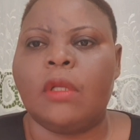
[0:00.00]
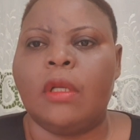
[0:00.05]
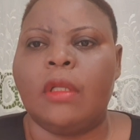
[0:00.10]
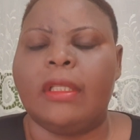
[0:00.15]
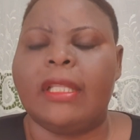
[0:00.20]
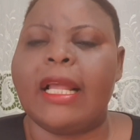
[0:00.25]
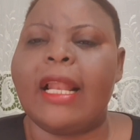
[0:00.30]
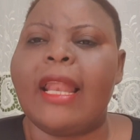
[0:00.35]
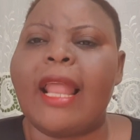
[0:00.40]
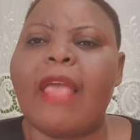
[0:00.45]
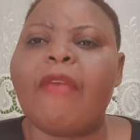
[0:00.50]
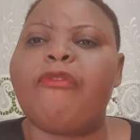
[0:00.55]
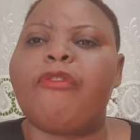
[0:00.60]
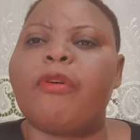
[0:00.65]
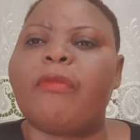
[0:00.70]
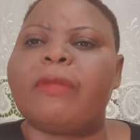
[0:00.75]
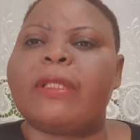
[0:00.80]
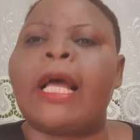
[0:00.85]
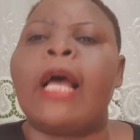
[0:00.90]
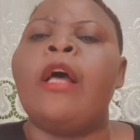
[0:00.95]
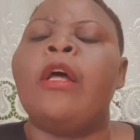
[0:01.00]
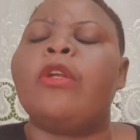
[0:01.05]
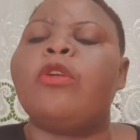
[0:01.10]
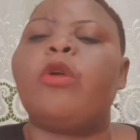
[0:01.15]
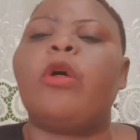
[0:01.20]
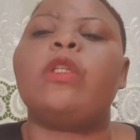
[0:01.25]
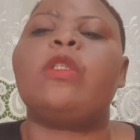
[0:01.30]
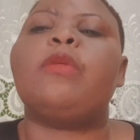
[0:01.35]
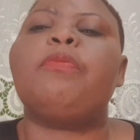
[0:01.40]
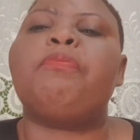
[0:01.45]
The life of the...
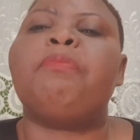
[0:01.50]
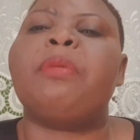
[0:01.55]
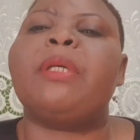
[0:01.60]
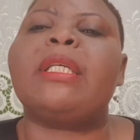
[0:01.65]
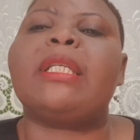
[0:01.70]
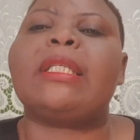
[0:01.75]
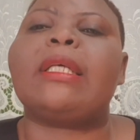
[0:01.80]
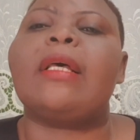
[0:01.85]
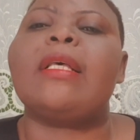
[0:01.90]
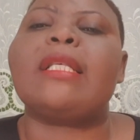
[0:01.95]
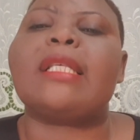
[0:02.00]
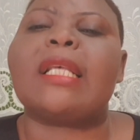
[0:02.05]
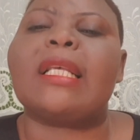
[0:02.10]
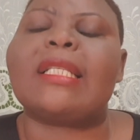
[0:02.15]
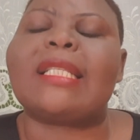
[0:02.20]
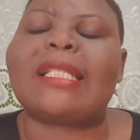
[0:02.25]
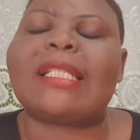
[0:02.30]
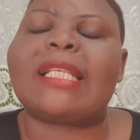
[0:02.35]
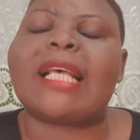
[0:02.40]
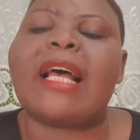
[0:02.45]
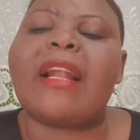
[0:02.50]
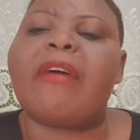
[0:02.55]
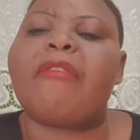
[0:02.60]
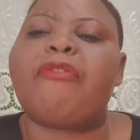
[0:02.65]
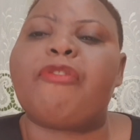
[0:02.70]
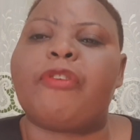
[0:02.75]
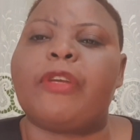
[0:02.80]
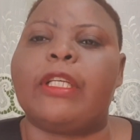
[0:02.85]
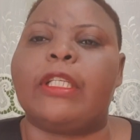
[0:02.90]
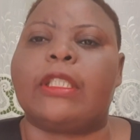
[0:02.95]
Don't be
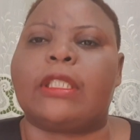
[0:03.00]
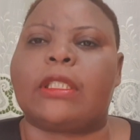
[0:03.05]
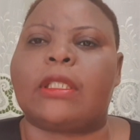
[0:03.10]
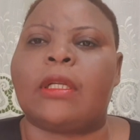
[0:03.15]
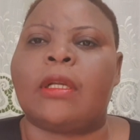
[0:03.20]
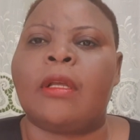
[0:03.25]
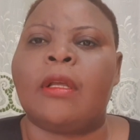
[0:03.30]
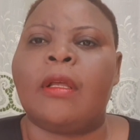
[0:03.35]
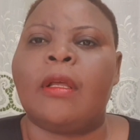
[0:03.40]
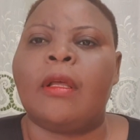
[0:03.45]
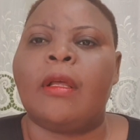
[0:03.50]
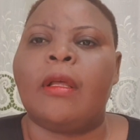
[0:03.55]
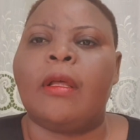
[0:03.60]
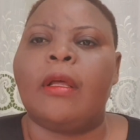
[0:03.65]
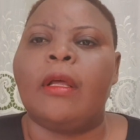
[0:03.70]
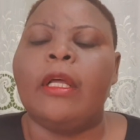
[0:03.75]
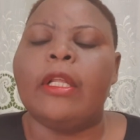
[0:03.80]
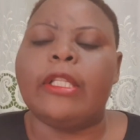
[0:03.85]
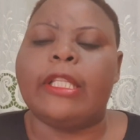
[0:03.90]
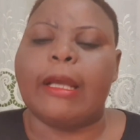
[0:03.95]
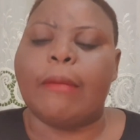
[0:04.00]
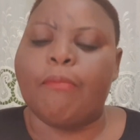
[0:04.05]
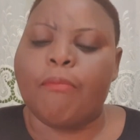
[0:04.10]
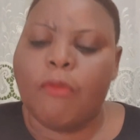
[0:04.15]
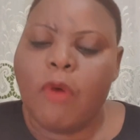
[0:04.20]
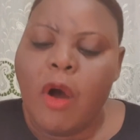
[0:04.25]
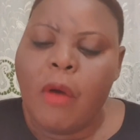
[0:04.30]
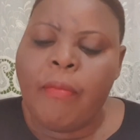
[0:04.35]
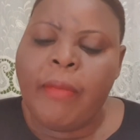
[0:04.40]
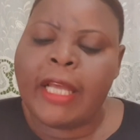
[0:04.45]
selfish. The
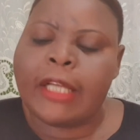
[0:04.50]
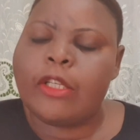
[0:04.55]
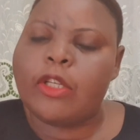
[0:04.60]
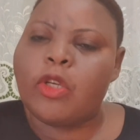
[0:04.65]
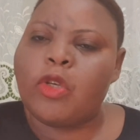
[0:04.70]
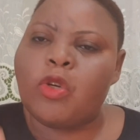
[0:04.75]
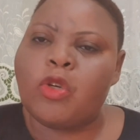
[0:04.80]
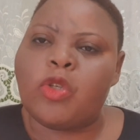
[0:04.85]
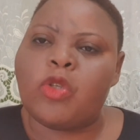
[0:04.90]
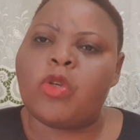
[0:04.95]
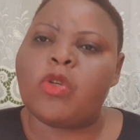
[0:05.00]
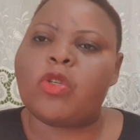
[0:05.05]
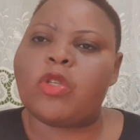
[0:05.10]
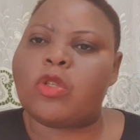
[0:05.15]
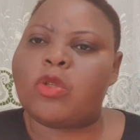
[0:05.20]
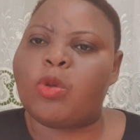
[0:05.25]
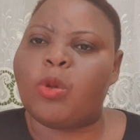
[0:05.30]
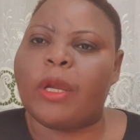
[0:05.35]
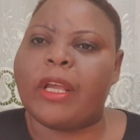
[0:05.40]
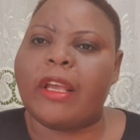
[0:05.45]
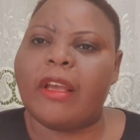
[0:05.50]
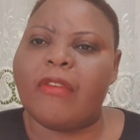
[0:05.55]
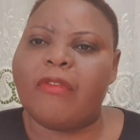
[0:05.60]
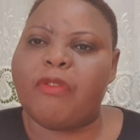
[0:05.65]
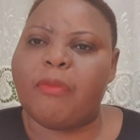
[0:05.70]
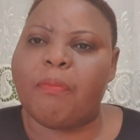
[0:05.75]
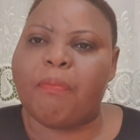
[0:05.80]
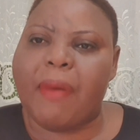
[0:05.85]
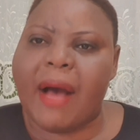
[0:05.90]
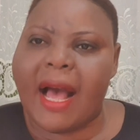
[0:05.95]
moment you choose to
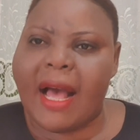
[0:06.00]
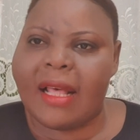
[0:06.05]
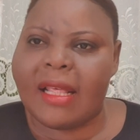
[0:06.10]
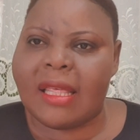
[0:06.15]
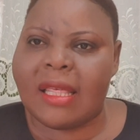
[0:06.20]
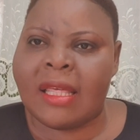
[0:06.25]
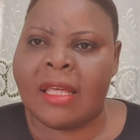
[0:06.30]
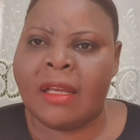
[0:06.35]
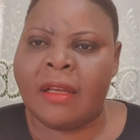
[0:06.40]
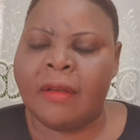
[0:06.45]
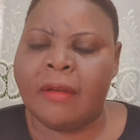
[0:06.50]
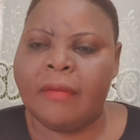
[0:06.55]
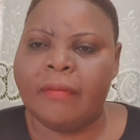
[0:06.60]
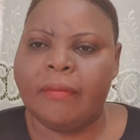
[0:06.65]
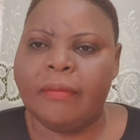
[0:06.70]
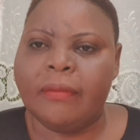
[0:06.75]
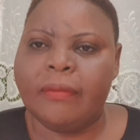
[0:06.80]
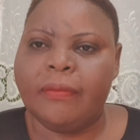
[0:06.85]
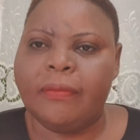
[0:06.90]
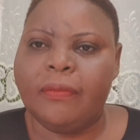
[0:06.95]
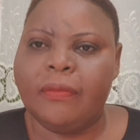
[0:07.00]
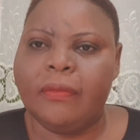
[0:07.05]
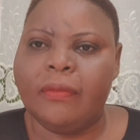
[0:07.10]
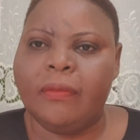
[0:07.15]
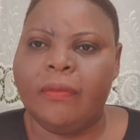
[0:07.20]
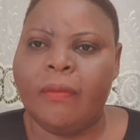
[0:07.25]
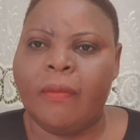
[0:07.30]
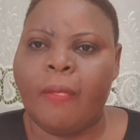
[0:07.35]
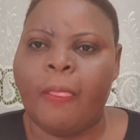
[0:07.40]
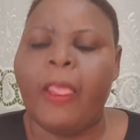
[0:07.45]
give birth,
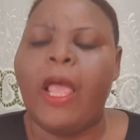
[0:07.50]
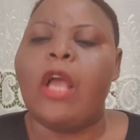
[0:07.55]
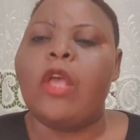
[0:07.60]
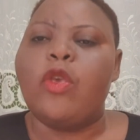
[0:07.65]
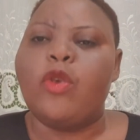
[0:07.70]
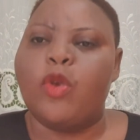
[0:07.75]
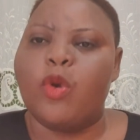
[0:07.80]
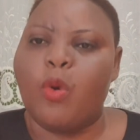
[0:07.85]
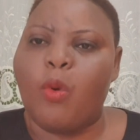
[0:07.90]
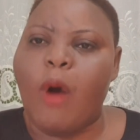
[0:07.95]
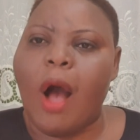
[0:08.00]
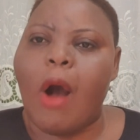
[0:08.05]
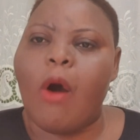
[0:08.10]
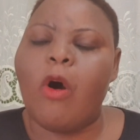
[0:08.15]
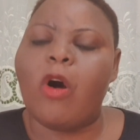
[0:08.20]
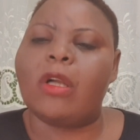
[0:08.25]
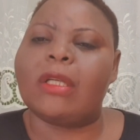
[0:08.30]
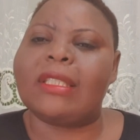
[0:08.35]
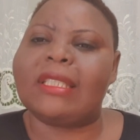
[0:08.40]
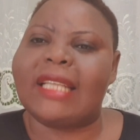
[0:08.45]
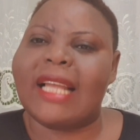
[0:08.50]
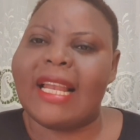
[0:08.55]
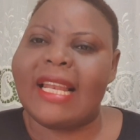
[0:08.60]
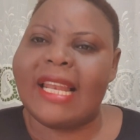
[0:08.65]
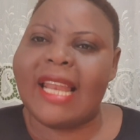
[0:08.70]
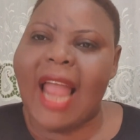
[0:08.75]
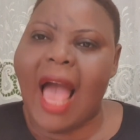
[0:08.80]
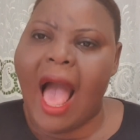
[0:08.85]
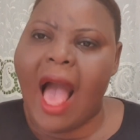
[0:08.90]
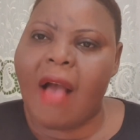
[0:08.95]
you are old
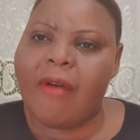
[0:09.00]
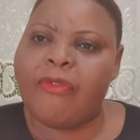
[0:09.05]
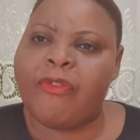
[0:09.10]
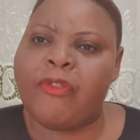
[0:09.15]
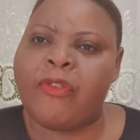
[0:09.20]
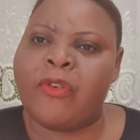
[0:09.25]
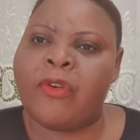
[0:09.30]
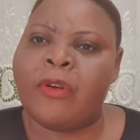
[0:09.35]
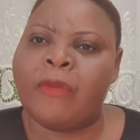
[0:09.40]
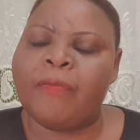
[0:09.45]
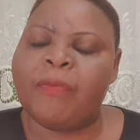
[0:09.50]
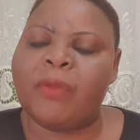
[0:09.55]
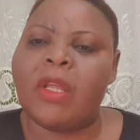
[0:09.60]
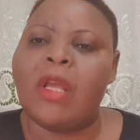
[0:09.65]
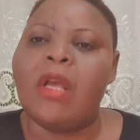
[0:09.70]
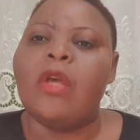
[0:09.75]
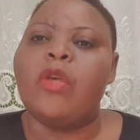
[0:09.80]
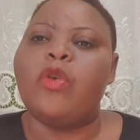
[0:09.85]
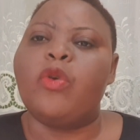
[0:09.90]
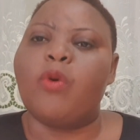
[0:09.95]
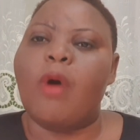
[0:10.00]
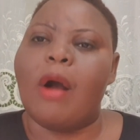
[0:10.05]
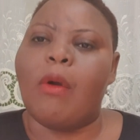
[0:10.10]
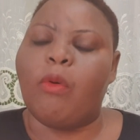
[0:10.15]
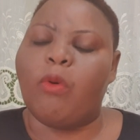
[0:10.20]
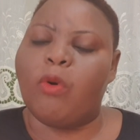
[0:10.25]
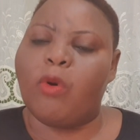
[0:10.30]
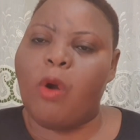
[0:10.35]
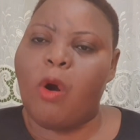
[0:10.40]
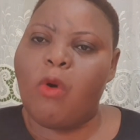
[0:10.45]
enough, you are
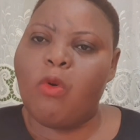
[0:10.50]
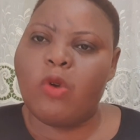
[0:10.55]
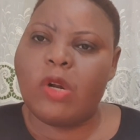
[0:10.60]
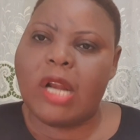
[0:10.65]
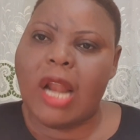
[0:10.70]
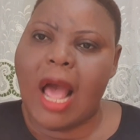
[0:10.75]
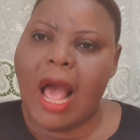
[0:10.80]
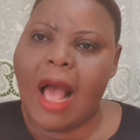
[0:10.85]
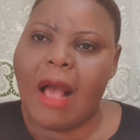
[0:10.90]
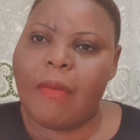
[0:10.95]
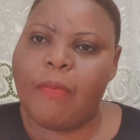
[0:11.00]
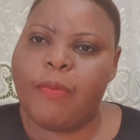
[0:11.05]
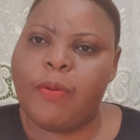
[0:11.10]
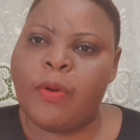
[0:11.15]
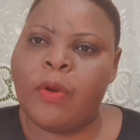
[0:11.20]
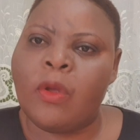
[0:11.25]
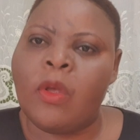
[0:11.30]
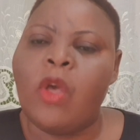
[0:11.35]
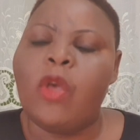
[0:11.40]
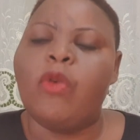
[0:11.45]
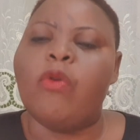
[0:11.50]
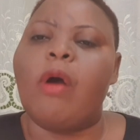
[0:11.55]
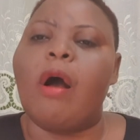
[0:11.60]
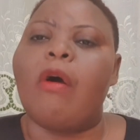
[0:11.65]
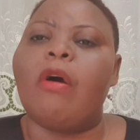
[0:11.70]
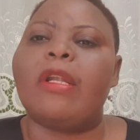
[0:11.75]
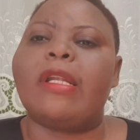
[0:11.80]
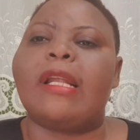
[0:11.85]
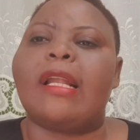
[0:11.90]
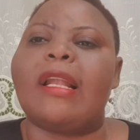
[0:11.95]
grown up, you
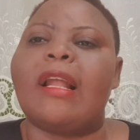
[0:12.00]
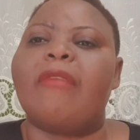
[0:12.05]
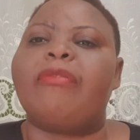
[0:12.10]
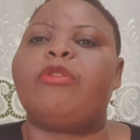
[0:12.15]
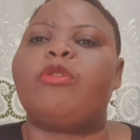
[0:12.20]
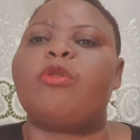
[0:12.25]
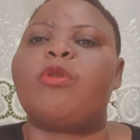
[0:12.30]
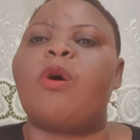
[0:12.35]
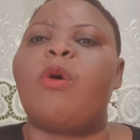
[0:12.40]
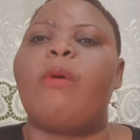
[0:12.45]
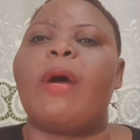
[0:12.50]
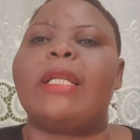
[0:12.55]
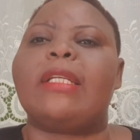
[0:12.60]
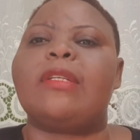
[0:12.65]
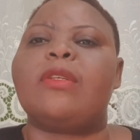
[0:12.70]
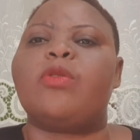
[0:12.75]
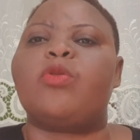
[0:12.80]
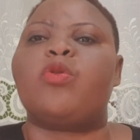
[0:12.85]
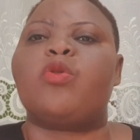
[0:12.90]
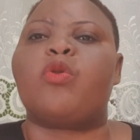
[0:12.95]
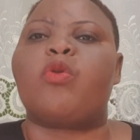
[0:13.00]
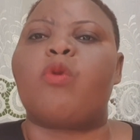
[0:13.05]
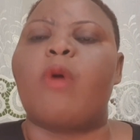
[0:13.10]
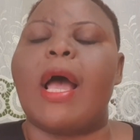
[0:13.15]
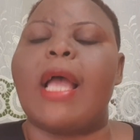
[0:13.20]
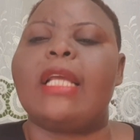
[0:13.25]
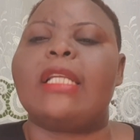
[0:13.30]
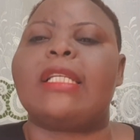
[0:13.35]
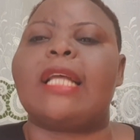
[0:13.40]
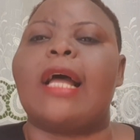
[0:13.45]
are old enough to know what is
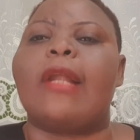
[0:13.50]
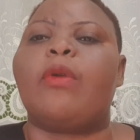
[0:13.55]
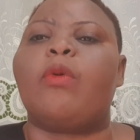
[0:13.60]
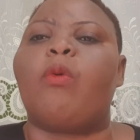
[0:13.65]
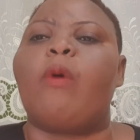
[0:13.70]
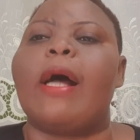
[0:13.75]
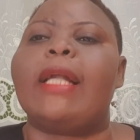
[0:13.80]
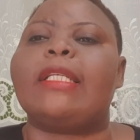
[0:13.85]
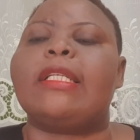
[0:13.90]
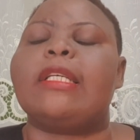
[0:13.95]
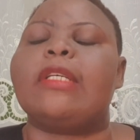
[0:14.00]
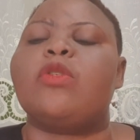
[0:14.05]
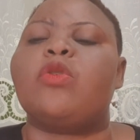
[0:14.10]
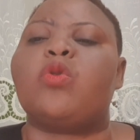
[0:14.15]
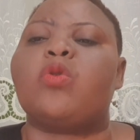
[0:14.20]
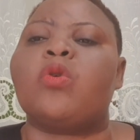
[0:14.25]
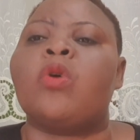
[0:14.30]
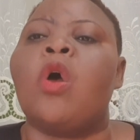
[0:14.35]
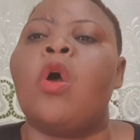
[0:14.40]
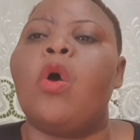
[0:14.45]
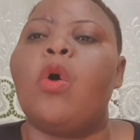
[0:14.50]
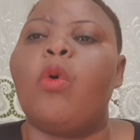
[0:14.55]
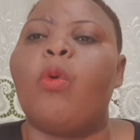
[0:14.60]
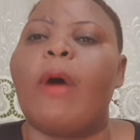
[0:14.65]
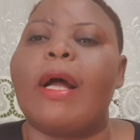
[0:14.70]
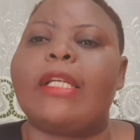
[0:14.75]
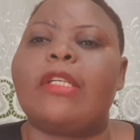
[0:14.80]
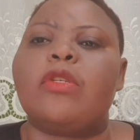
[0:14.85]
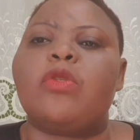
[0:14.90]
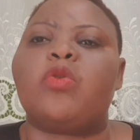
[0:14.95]
right and what is
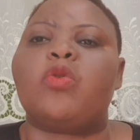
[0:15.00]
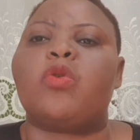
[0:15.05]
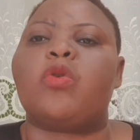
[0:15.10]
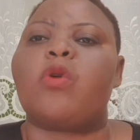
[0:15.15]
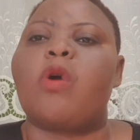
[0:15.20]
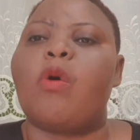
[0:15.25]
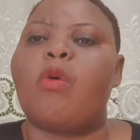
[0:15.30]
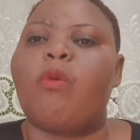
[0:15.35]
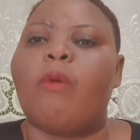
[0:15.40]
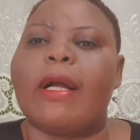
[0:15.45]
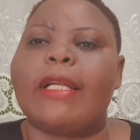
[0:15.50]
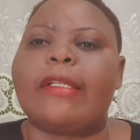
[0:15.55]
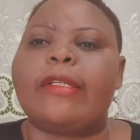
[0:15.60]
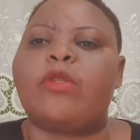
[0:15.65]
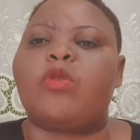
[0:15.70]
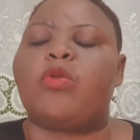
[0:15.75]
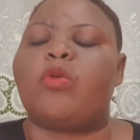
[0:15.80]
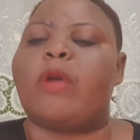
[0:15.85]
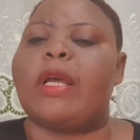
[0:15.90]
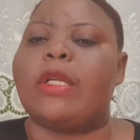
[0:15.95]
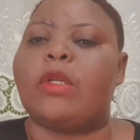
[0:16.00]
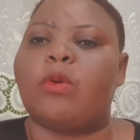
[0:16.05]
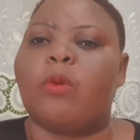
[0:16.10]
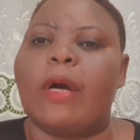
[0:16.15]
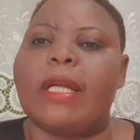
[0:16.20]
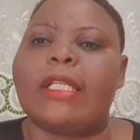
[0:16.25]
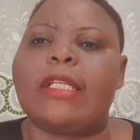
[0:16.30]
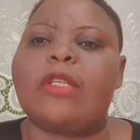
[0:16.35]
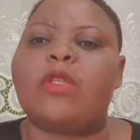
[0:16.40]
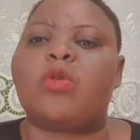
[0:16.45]
wrong, what is right,
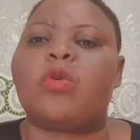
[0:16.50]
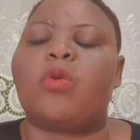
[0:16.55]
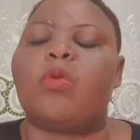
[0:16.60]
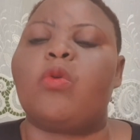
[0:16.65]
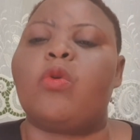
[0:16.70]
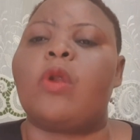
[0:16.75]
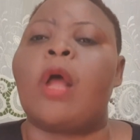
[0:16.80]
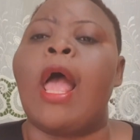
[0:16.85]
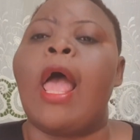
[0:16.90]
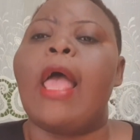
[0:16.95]
what is good.